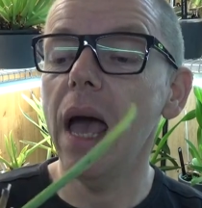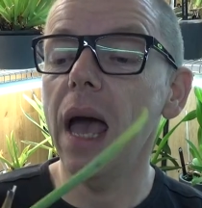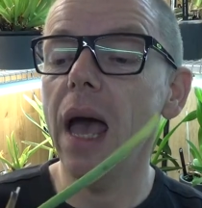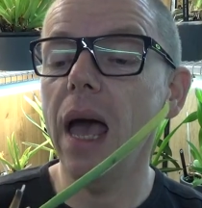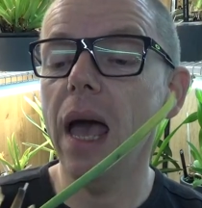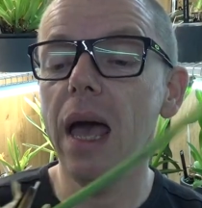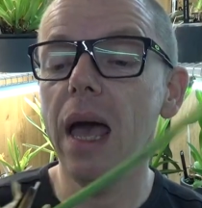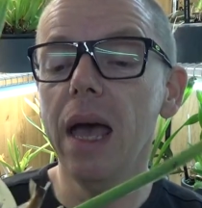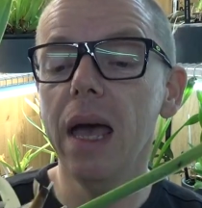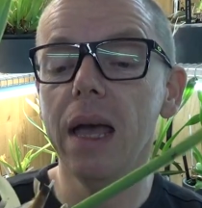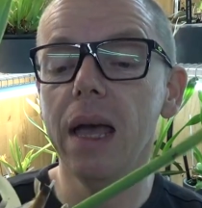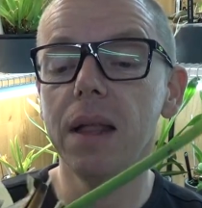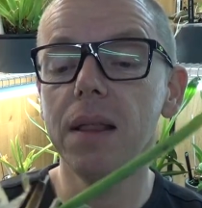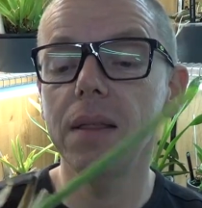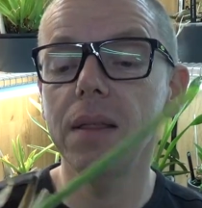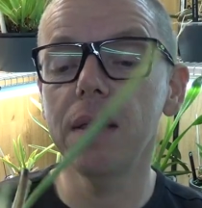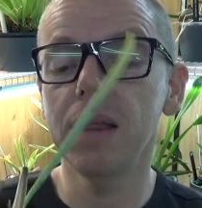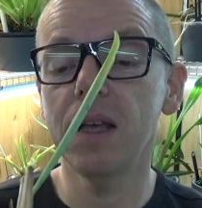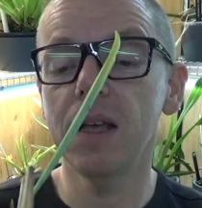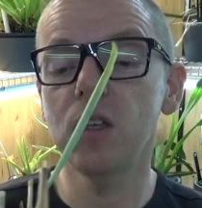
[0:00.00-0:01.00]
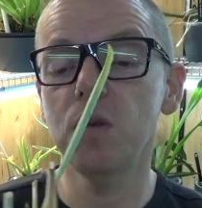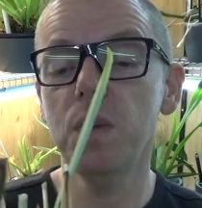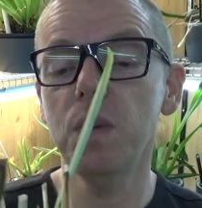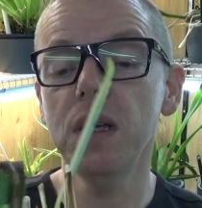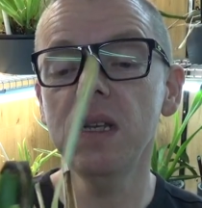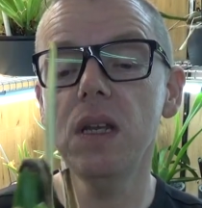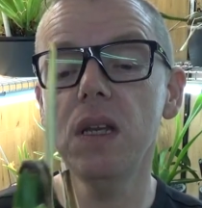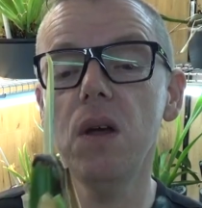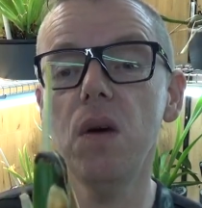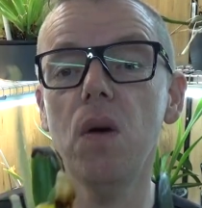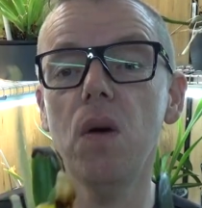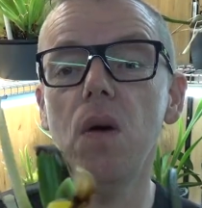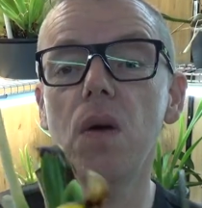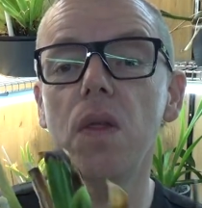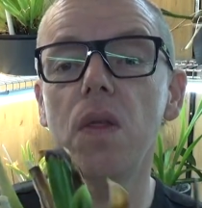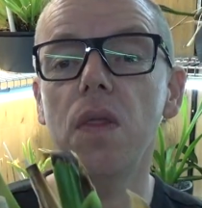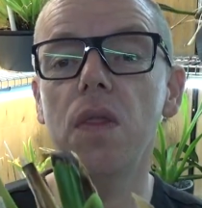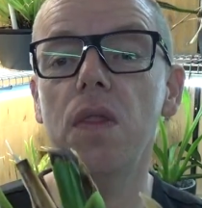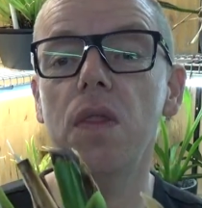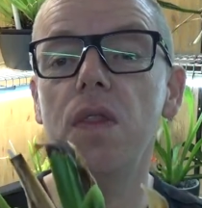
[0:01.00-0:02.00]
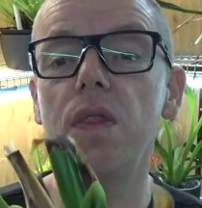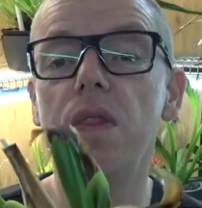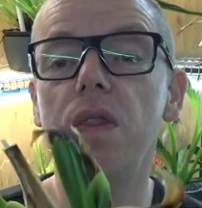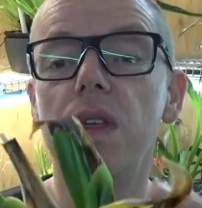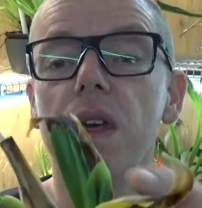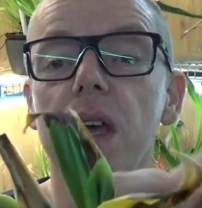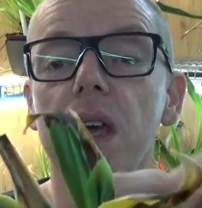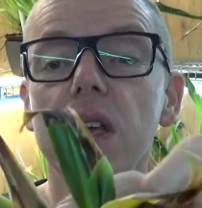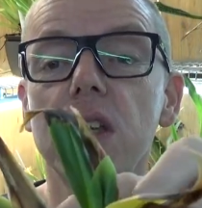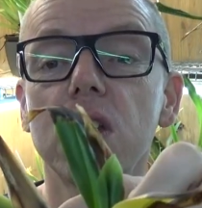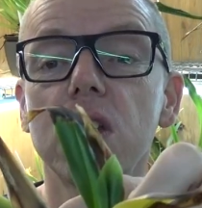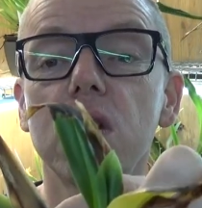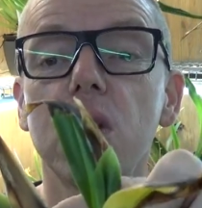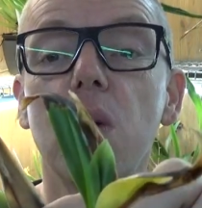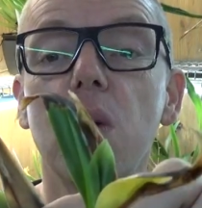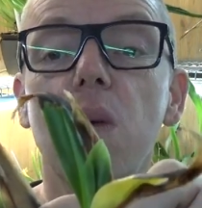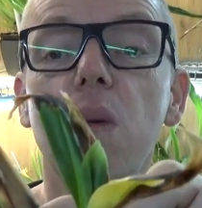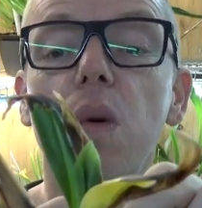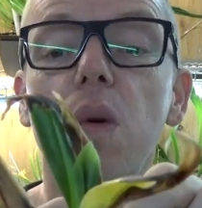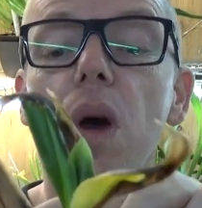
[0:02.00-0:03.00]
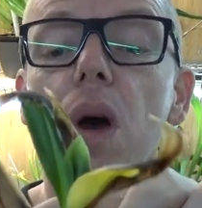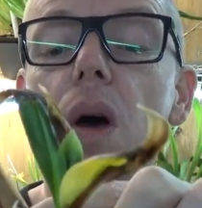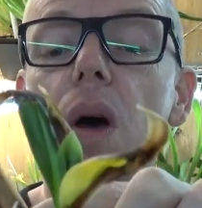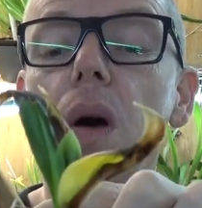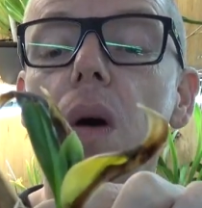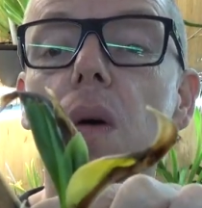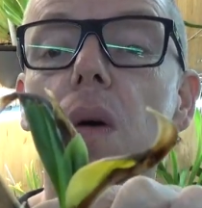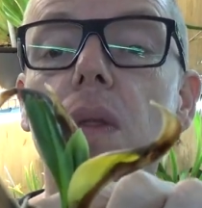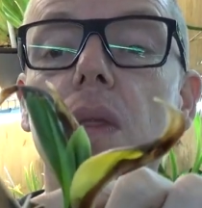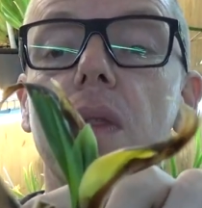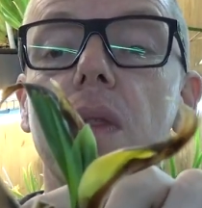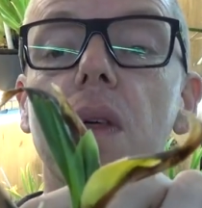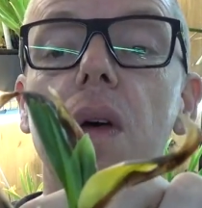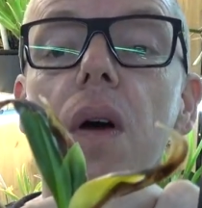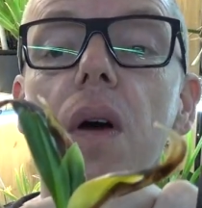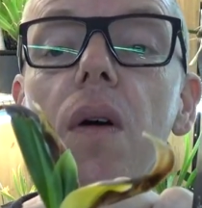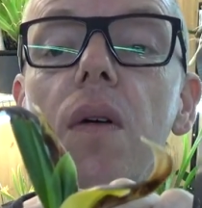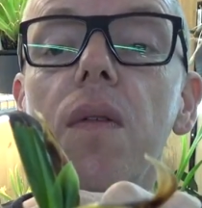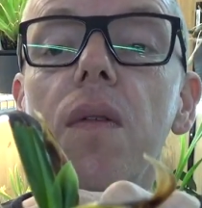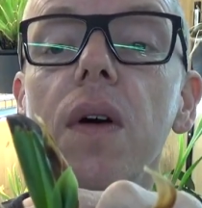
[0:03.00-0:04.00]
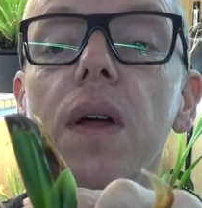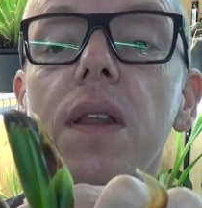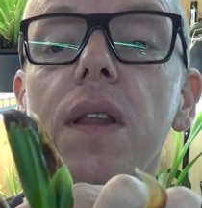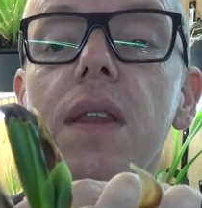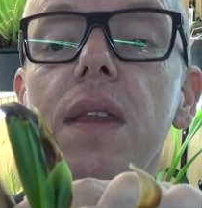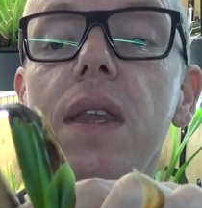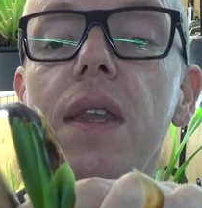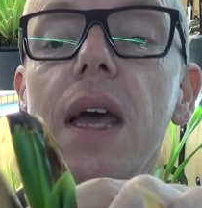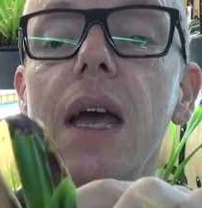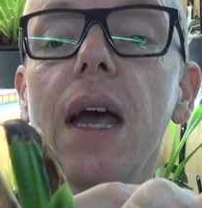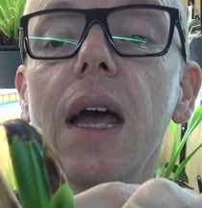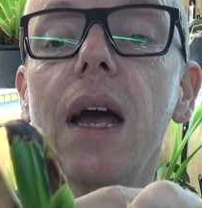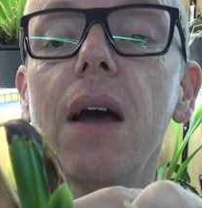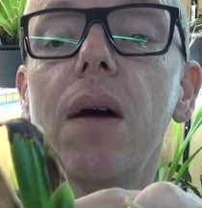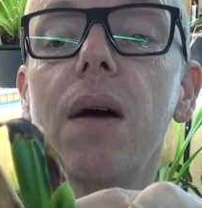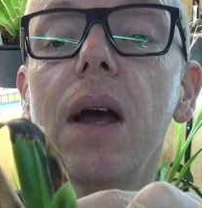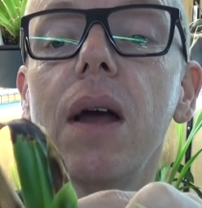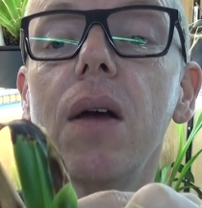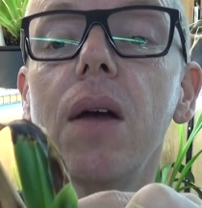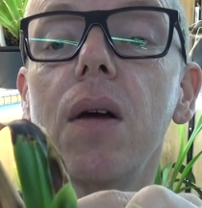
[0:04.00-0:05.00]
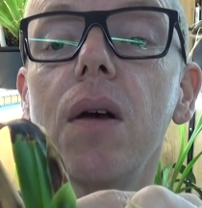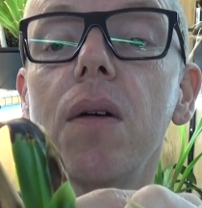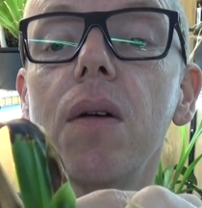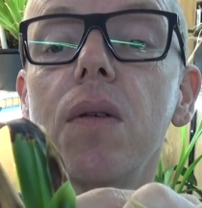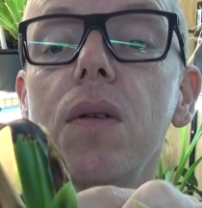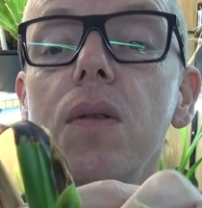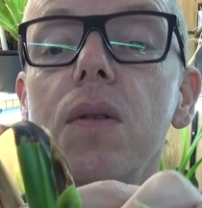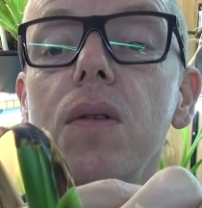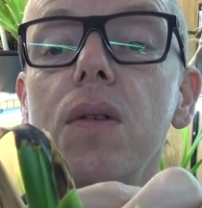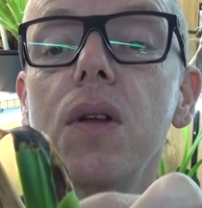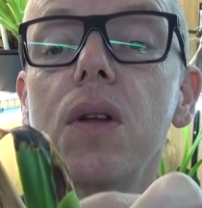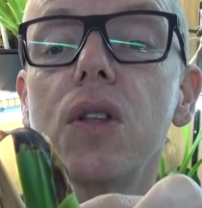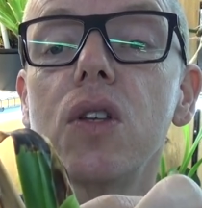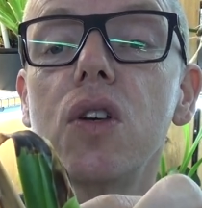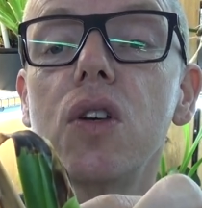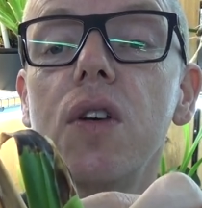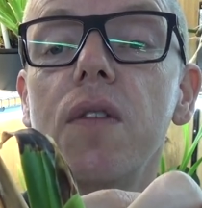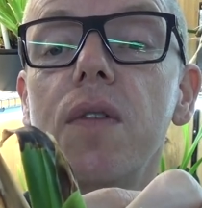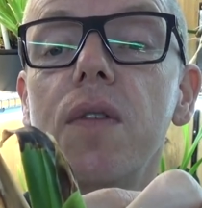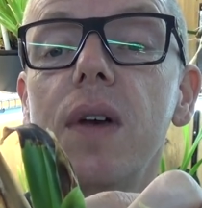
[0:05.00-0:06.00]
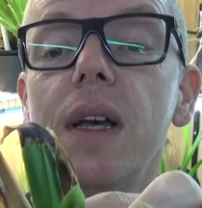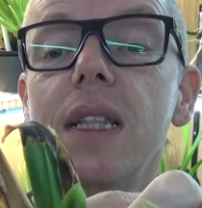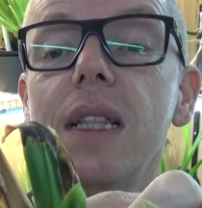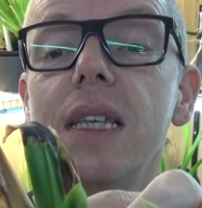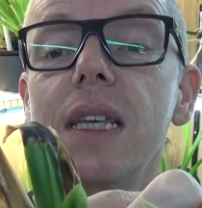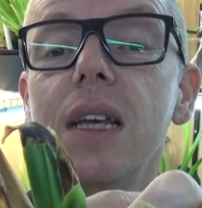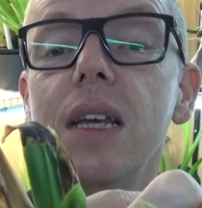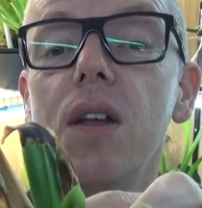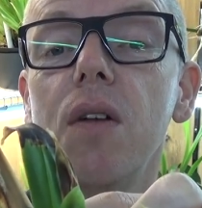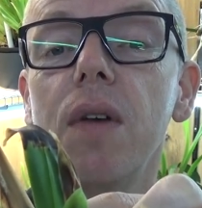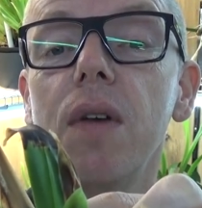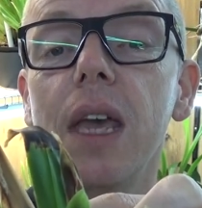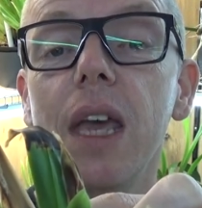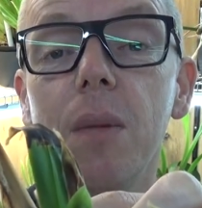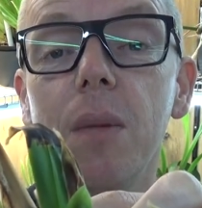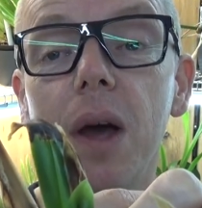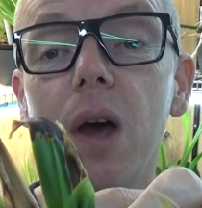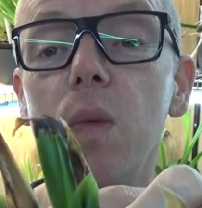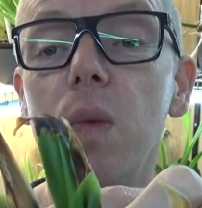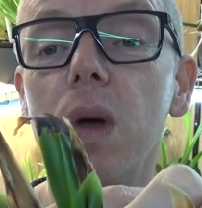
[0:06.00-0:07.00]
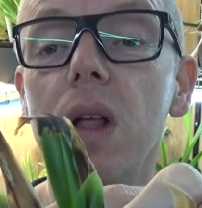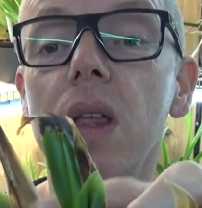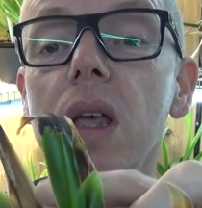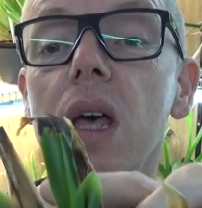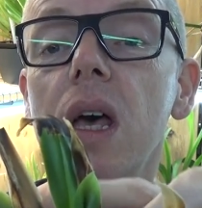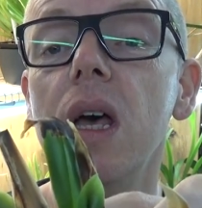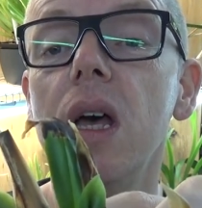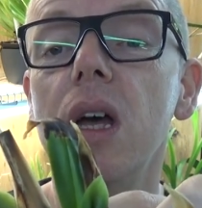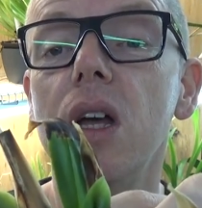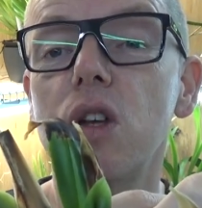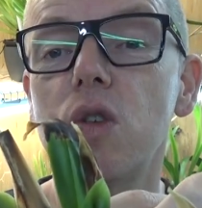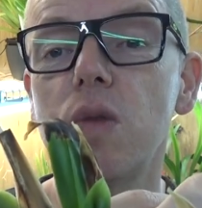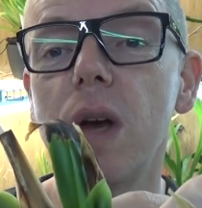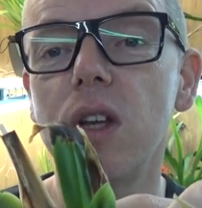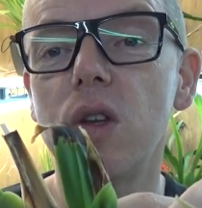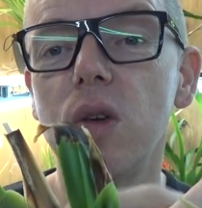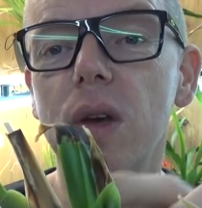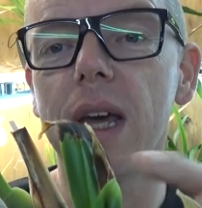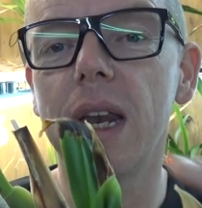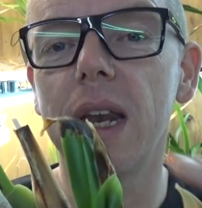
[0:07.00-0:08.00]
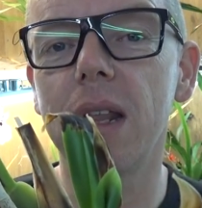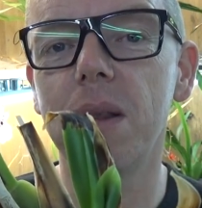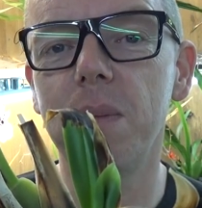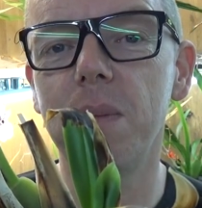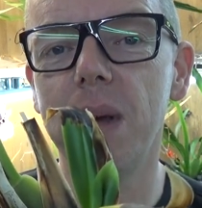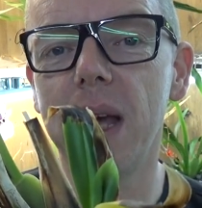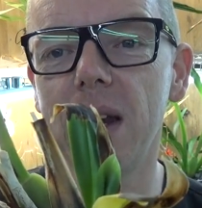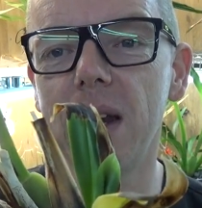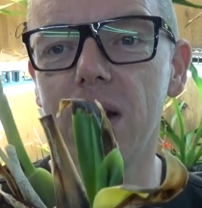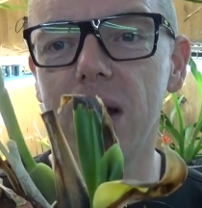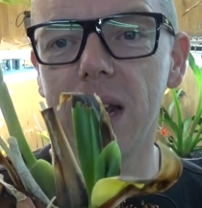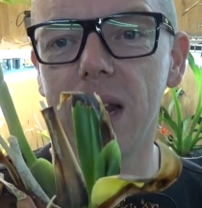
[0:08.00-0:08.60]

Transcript: And especially on this growth over there, I, am not sure if you can see it over here, but I will try to get it better